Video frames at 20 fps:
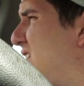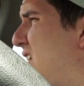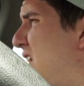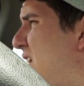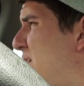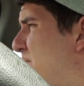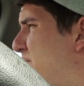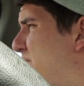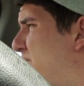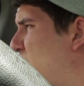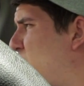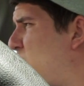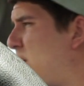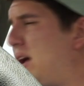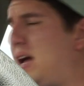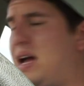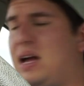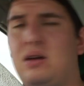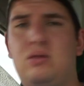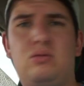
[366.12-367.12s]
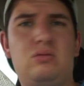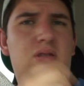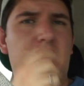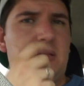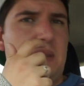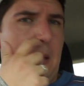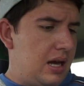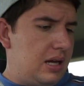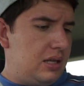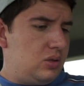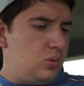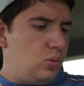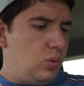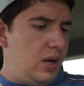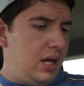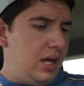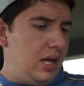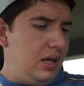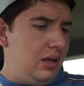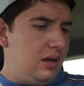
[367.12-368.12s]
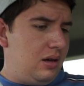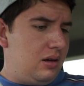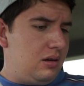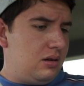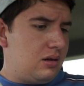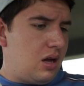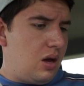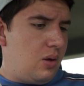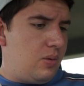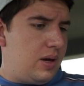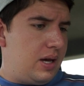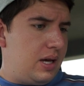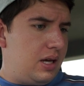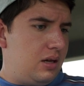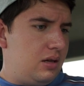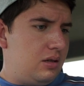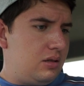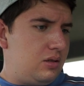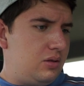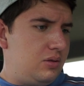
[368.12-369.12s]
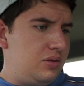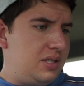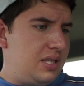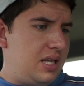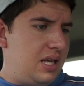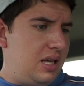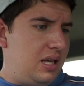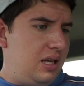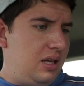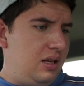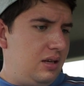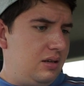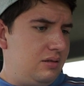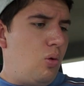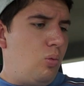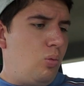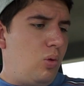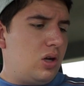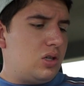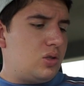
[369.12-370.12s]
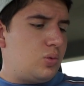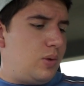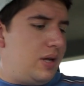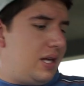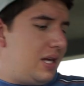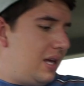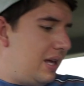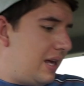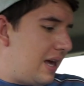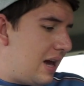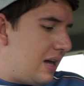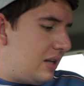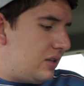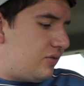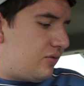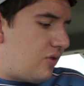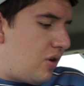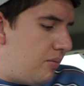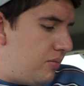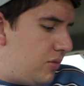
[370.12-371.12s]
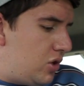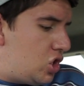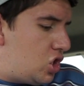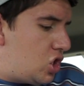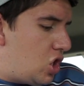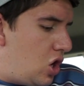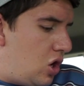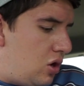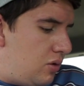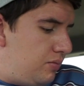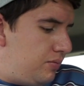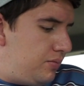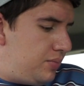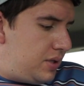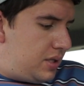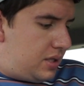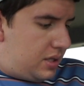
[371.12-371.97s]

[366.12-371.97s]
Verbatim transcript: Yep, The Warehouse. And we are going to see what we can get from the shops.